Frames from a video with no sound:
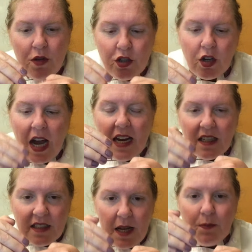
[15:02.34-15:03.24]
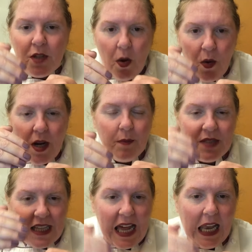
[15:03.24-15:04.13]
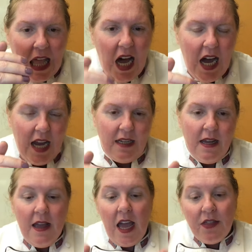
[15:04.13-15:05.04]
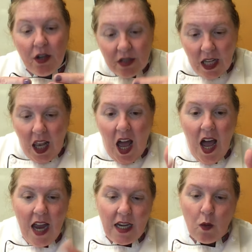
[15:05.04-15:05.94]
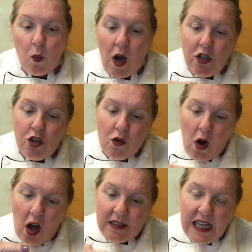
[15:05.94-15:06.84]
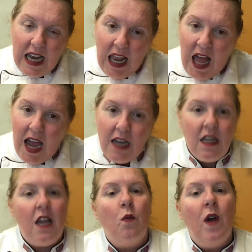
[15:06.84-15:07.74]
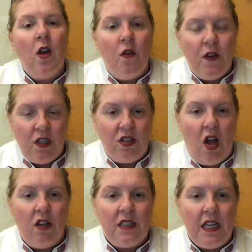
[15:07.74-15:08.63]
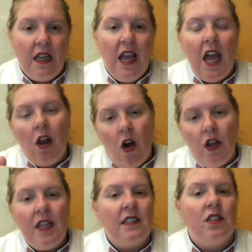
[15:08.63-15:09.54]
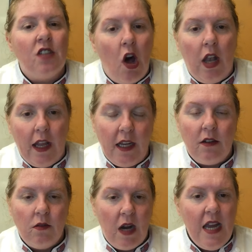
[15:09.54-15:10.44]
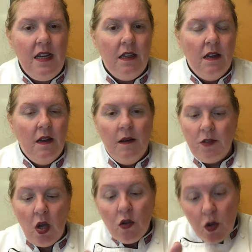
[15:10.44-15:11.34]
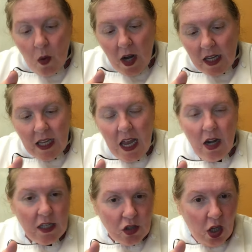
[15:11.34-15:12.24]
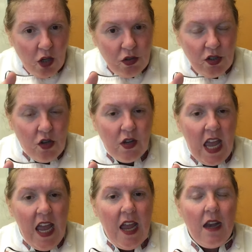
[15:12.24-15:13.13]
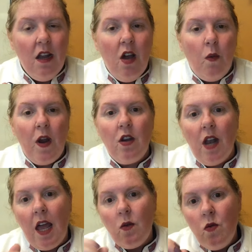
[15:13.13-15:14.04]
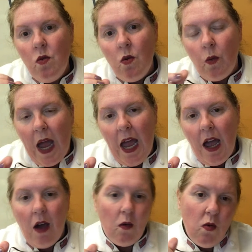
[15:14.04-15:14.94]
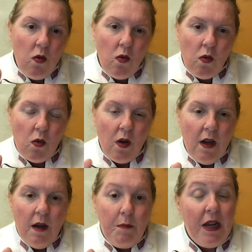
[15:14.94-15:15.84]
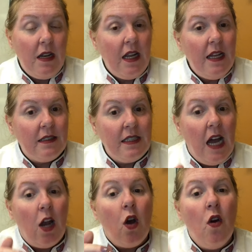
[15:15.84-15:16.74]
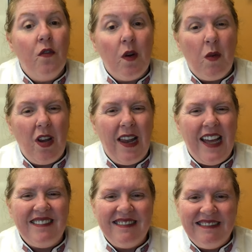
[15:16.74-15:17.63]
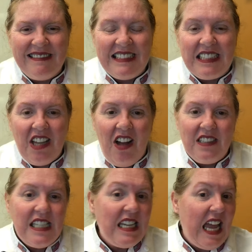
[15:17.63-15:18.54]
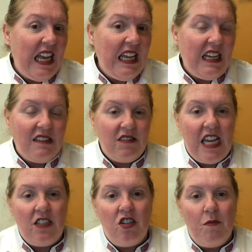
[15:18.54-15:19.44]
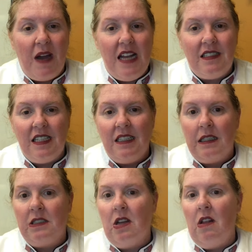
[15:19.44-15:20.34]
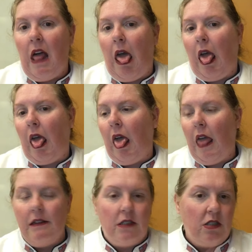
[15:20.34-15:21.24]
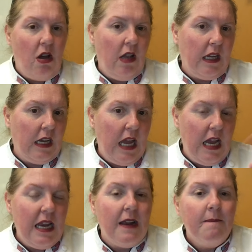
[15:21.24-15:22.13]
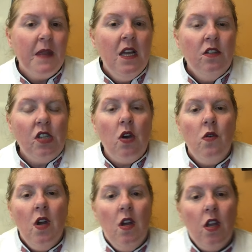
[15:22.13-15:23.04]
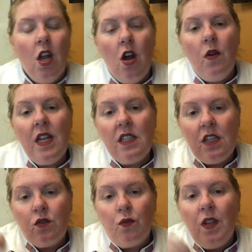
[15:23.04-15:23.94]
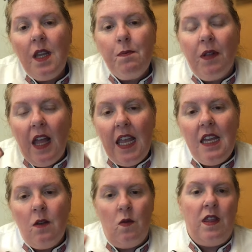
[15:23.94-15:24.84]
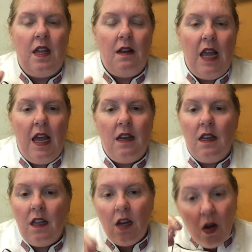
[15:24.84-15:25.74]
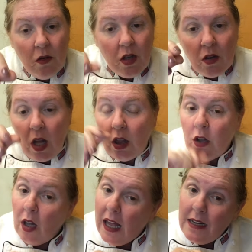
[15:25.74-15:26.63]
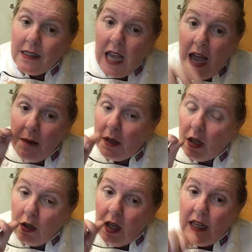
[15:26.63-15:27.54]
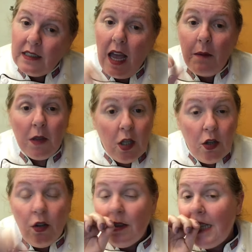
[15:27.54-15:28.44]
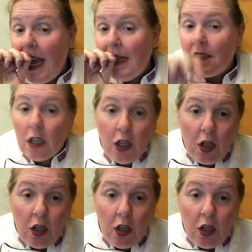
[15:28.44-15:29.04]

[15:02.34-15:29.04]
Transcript: is you're kind of tiptoeing up to that line. And there's a line, and once you cross that line, it went over to salty. And it's a salt lick, right? So you want to get as close to you can where you're like, ooh, wow, ooh. But it's not over it where you're like, salty, can't eat it. Take 2 bites and it's a salt, it's salt lick, I can't eat it. So, it's really playing with it. And, a little at a time, little taste.